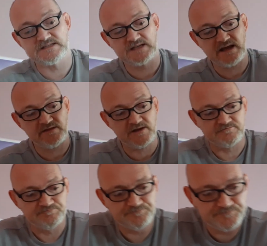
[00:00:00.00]
to get that.
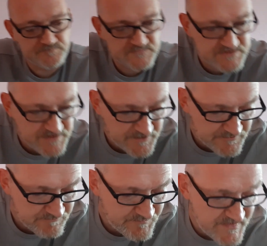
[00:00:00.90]
So
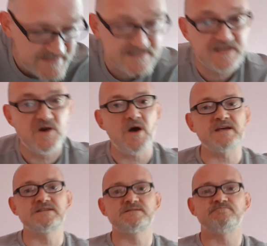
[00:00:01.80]
that's it,
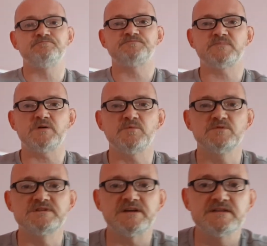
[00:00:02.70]
guys. I'm all
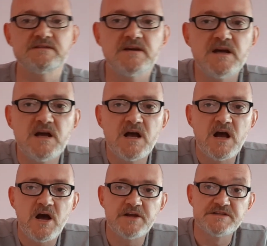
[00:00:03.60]
done
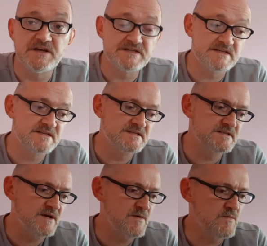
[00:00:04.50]
and dusted.
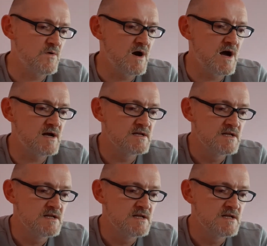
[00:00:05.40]
So